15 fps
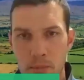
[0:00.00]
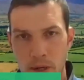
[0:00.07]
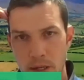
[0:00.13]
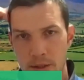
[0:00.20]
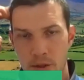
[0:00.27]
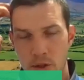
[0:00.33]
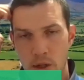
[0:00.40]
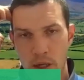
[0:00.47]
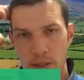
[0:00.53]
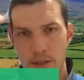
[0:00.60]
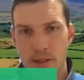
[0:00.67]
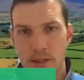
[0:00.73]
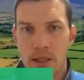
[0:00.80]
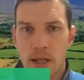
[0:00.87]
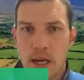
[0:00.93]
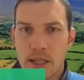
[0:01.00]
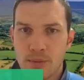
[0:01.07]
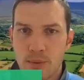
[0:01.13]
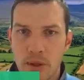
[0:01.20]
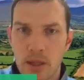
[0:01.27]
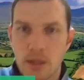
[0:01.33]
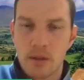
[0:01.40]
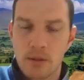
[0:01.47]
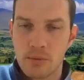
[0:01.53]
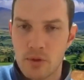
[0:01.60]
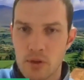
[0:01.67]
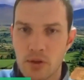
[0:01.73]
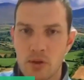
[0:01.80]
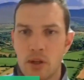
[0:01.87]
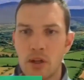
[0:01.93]
So, as I said last week, I'm just
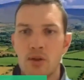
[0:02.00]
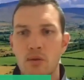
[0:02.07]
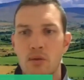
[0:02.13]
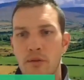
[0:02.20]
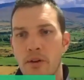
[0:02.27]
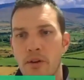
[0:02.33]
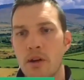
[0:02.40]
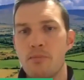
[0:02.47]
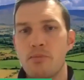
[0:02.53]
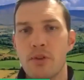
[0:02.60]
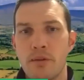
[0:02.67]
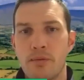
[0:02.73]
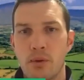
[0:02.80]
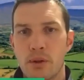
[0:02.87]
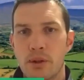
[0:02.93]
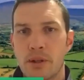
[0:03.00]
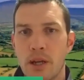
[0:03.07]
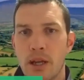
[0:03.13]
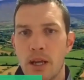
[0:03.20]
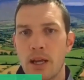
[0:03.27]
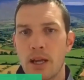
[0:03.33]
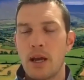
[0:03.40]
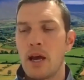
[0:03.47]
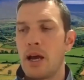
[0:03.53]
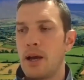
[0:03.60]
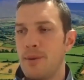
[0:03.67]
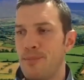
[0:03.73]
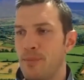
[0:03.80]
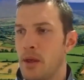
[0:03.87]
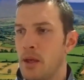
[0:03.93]
going to do a very brief one today, um,